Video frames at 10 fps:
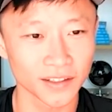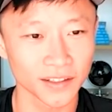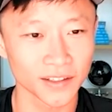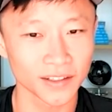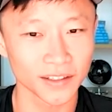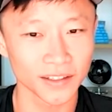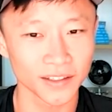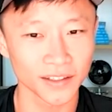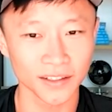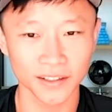
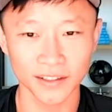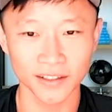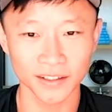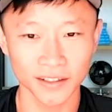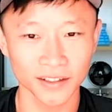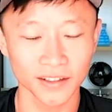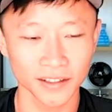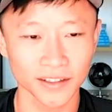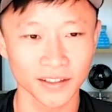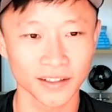
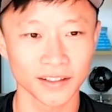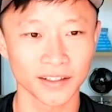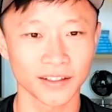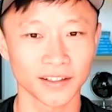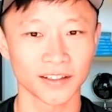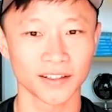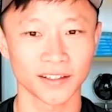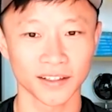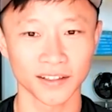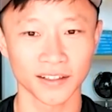
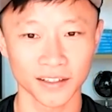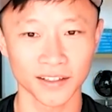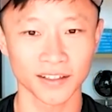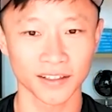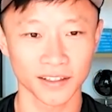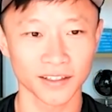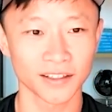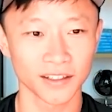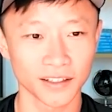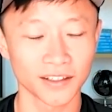
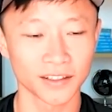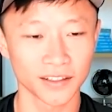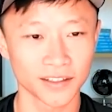This person isn't speaking.